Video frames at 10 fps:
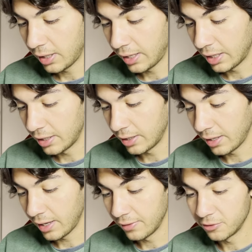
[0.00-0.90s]
and,
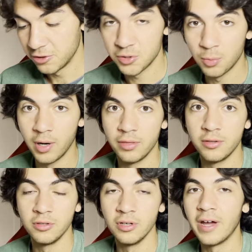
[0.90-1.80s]
and they're just one
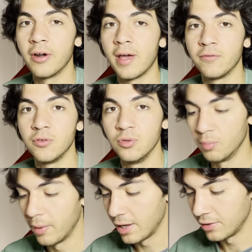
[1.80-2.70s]
that I don't have to
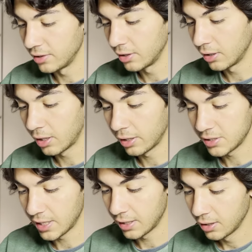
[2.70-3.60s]
buy the R
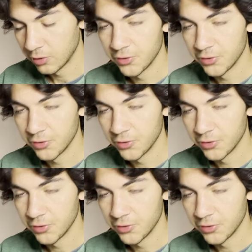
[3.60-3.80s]
set.